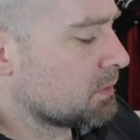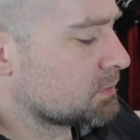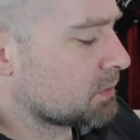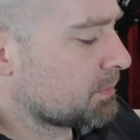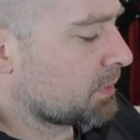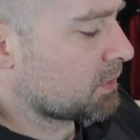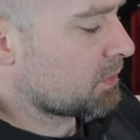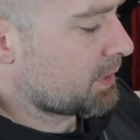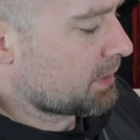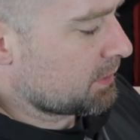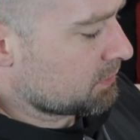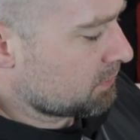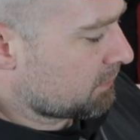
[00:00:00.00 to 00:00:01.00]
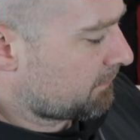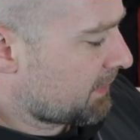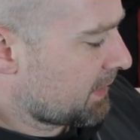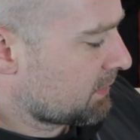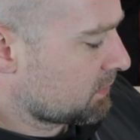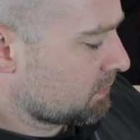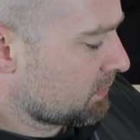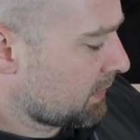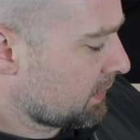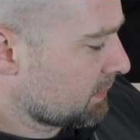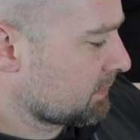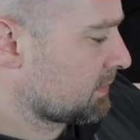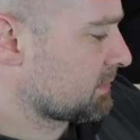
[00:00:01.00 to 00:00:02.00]
So I'm gonna go ahead and do the fine
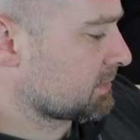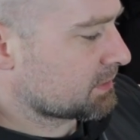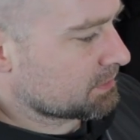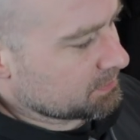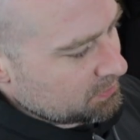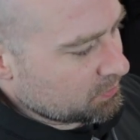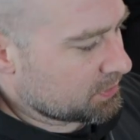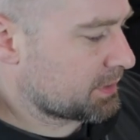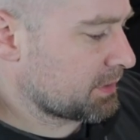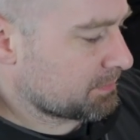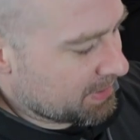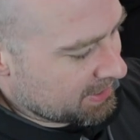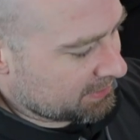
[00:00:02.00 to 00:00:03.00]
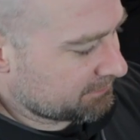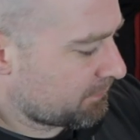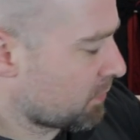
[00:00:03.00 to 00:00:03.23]
tuning. It's just gonna be working it back and